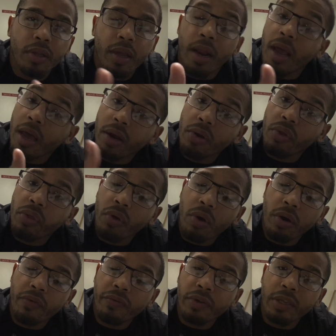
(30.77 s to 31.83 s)
that had a
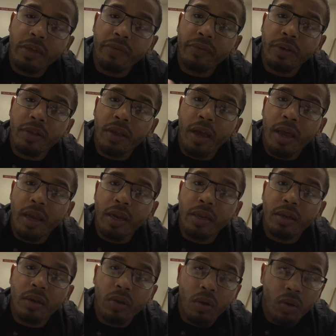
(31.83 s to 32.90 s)
thought of leaving the
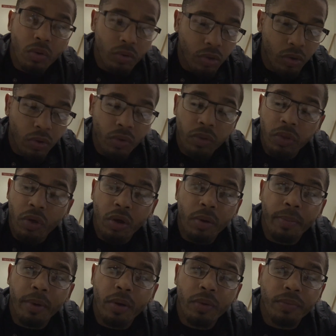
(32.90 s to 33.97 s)
island, thought
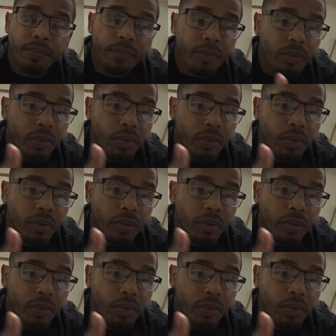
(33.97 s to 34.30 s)
about,